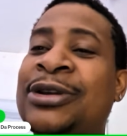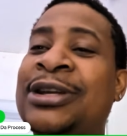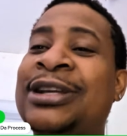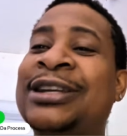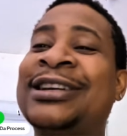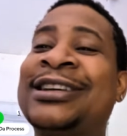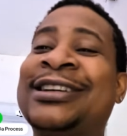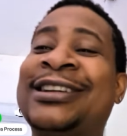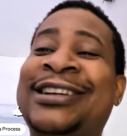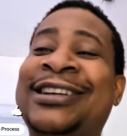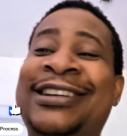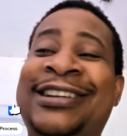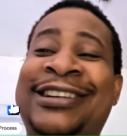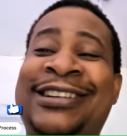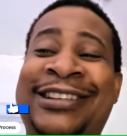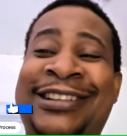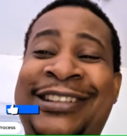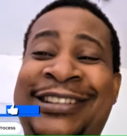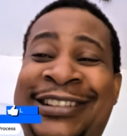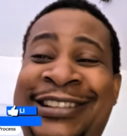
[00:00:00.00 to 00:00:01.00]

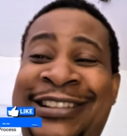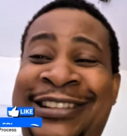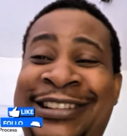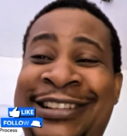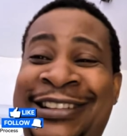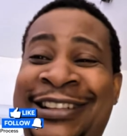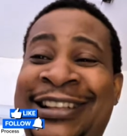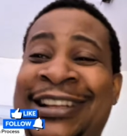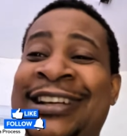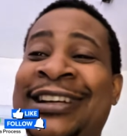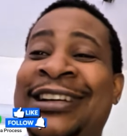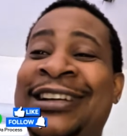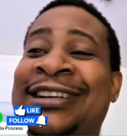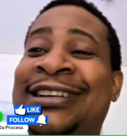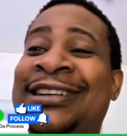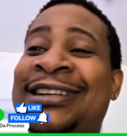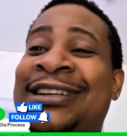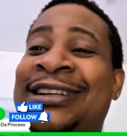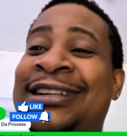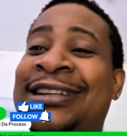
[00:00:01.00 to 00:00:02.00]
Get
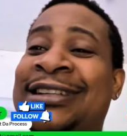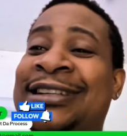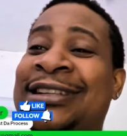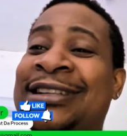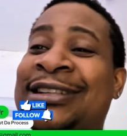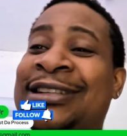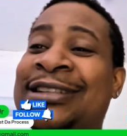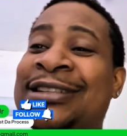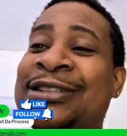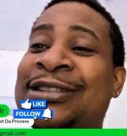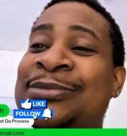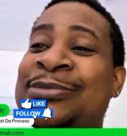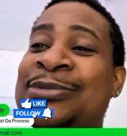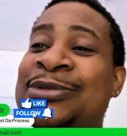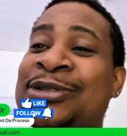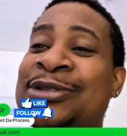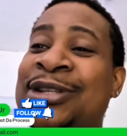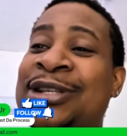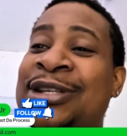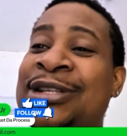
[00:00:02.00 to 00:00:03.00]
them
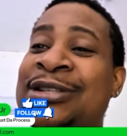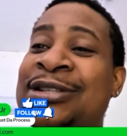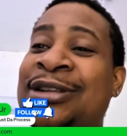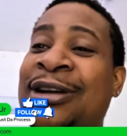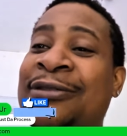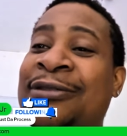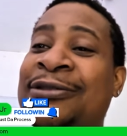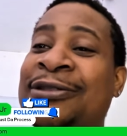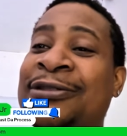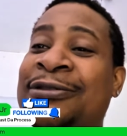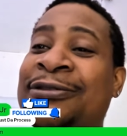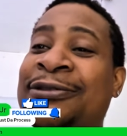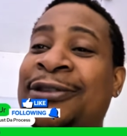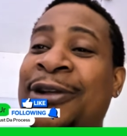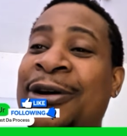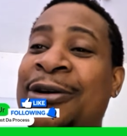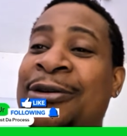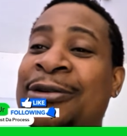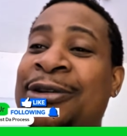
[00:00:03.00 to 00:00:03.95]
seeds off the floor,